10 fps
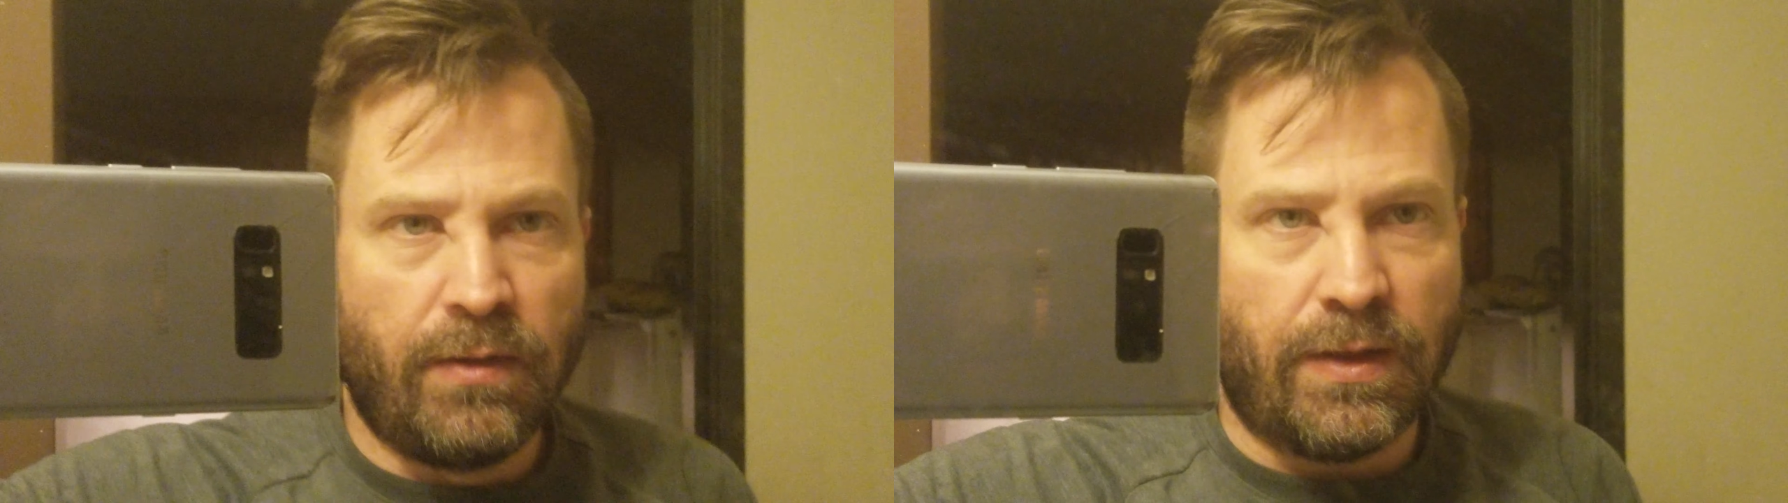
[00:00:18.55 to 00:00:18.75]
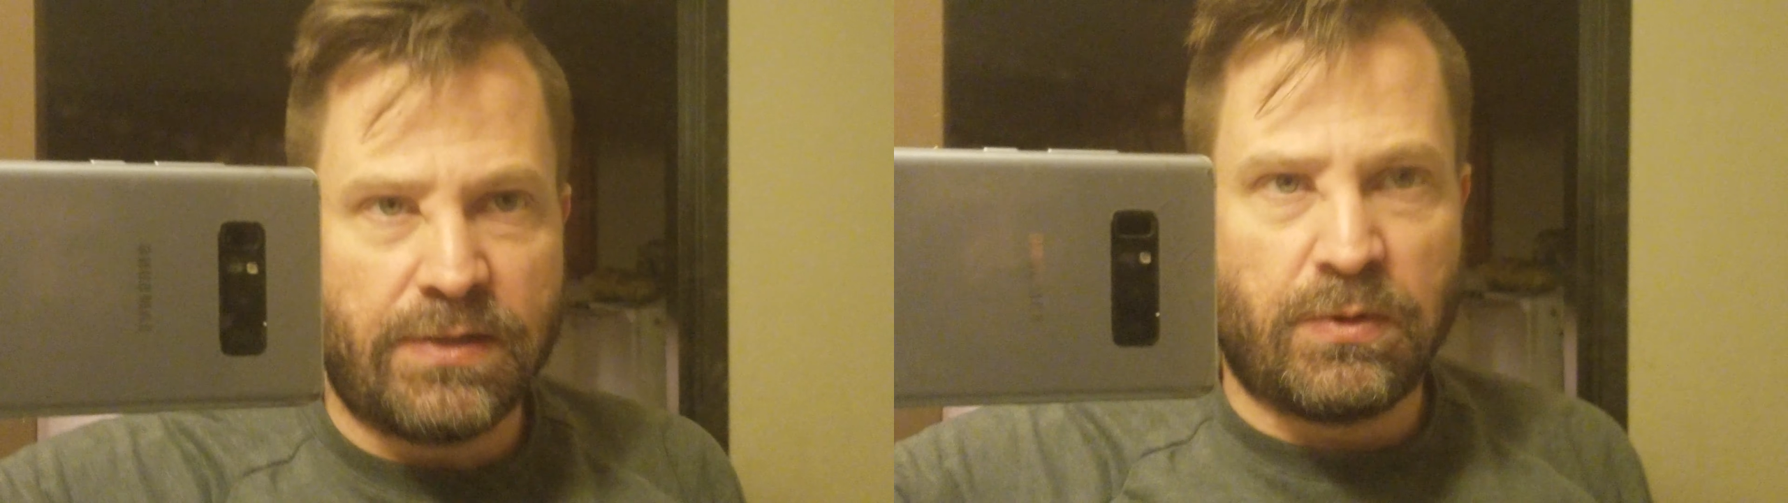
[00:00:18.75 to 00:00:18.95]

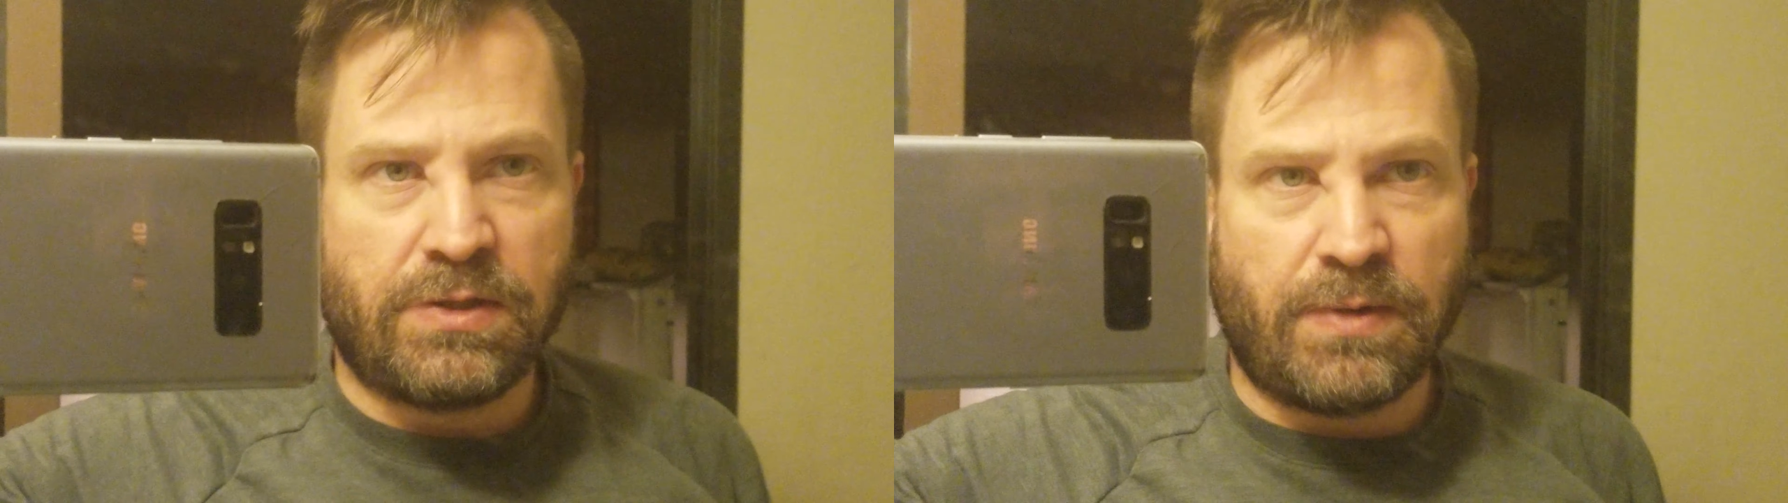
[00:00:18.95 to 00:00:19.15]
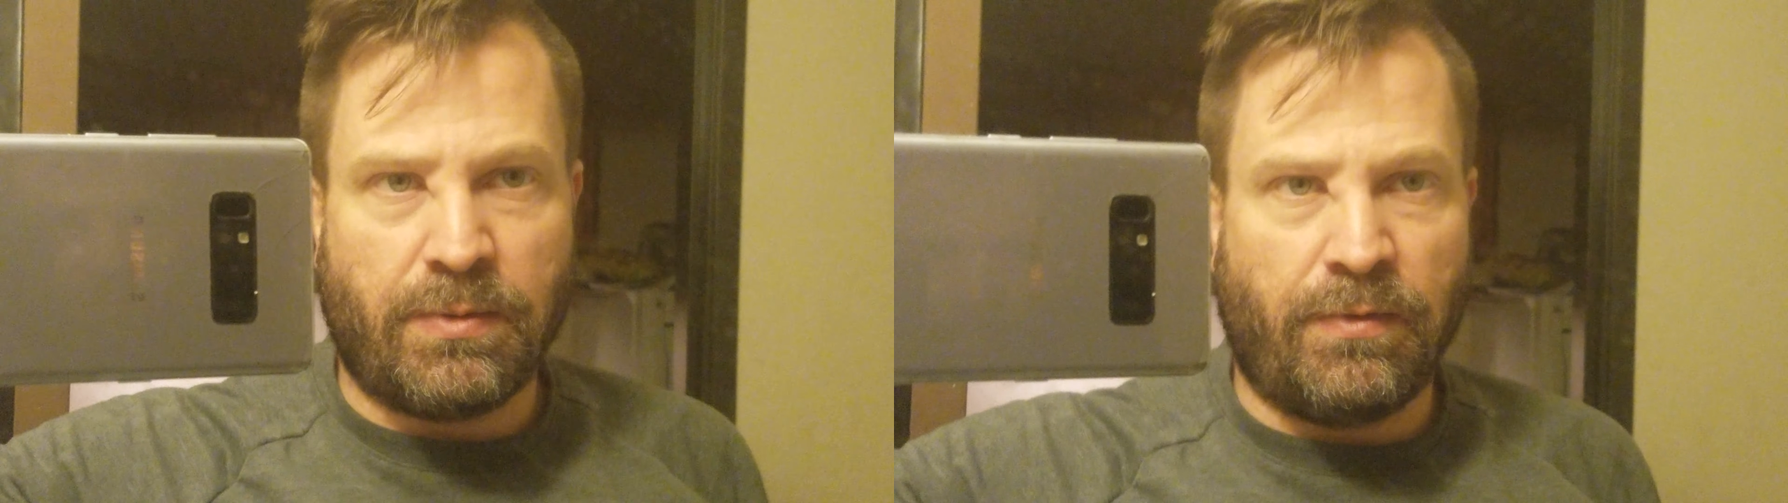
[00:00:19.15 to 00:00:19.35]
That's what
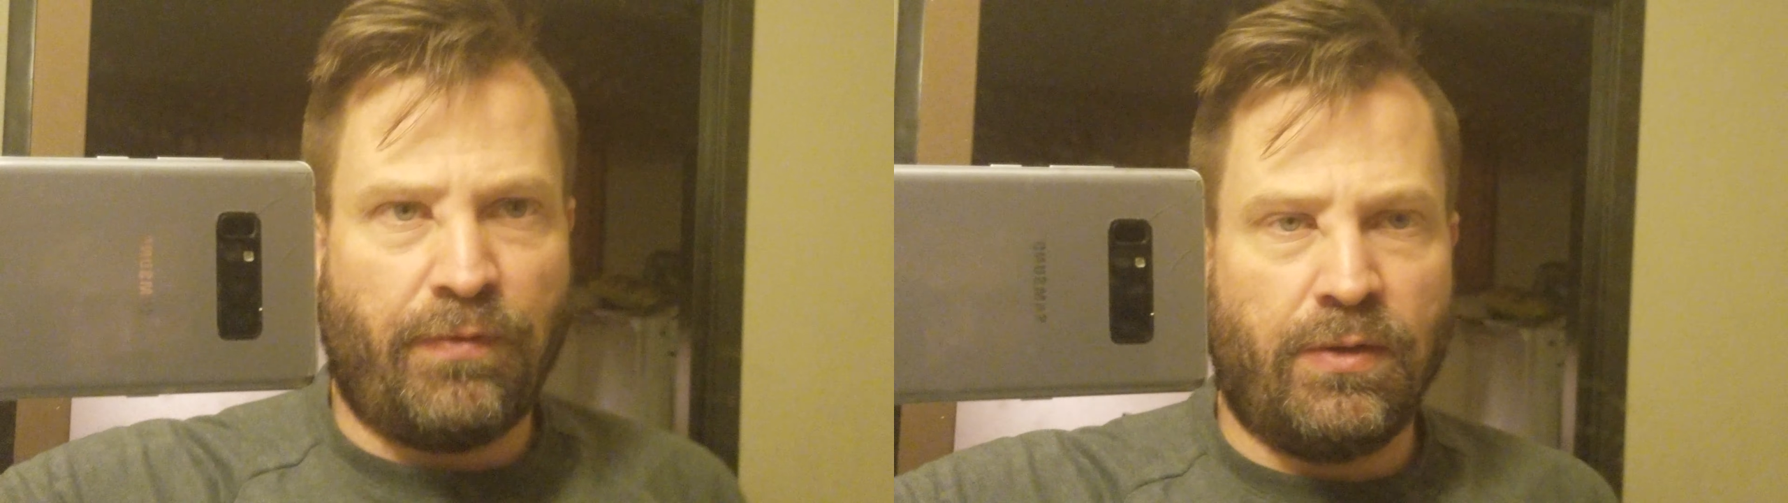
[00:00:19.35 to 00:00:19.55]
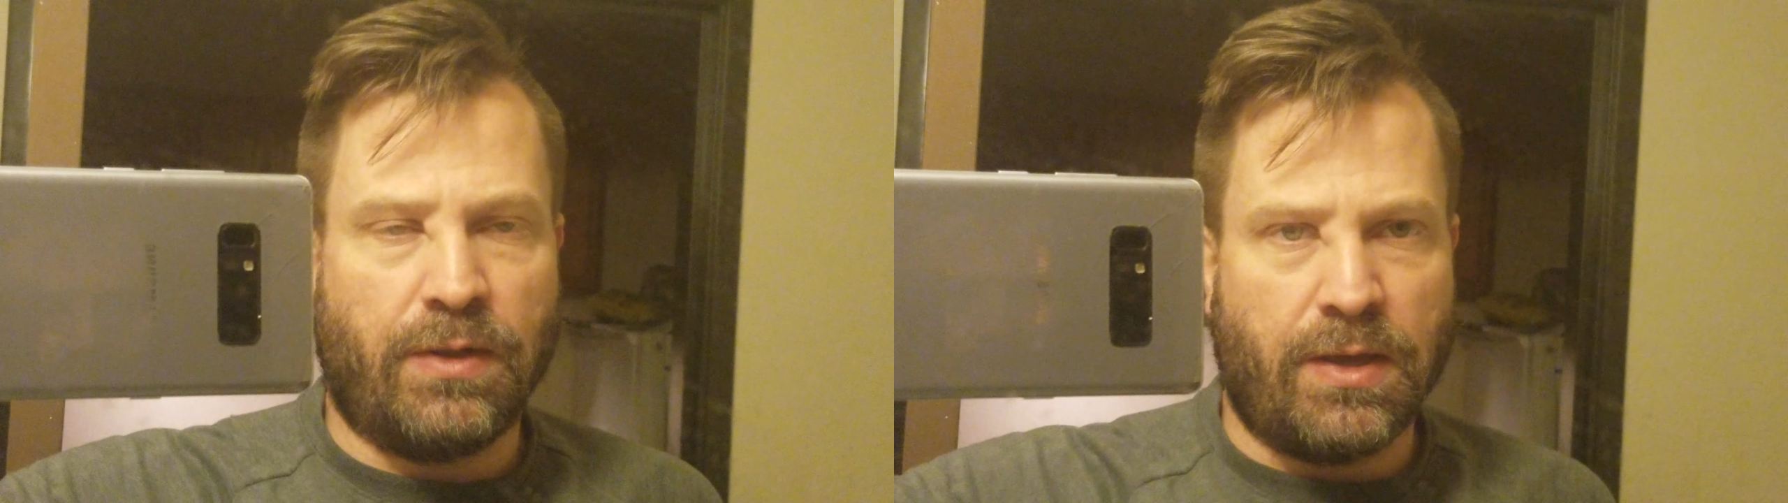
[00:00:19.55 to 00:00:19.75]
it's making me
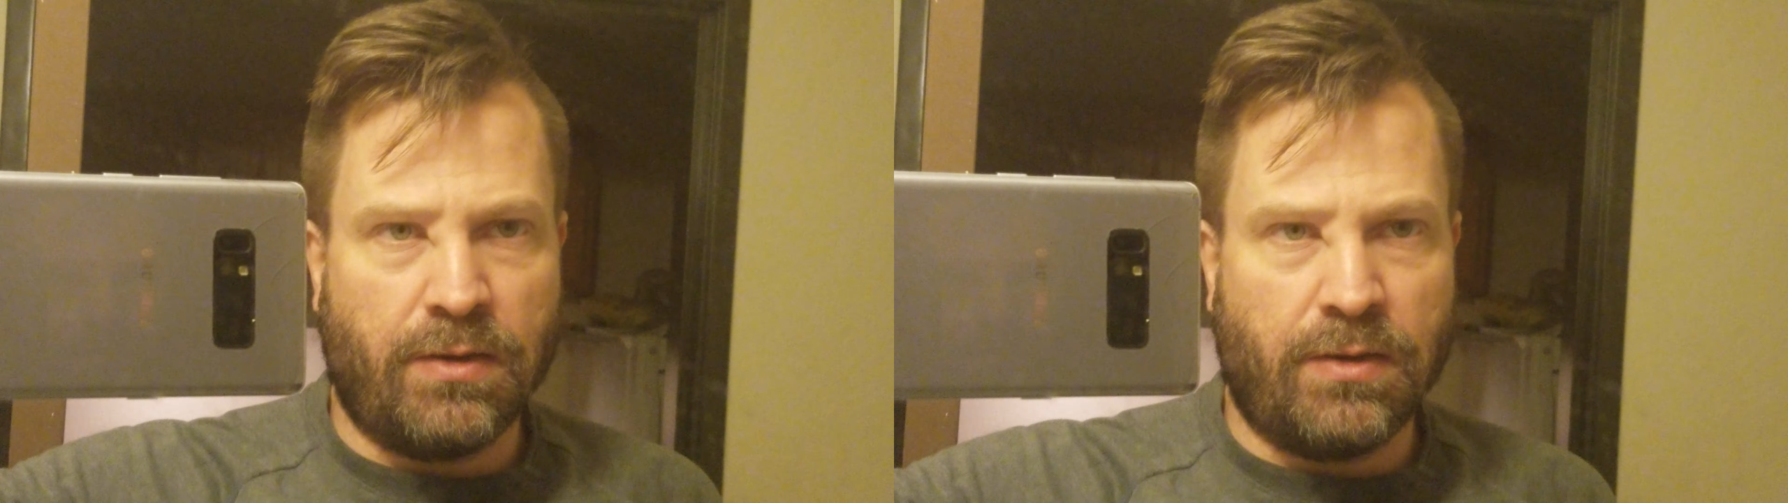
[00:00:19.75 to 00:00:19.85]
feel like.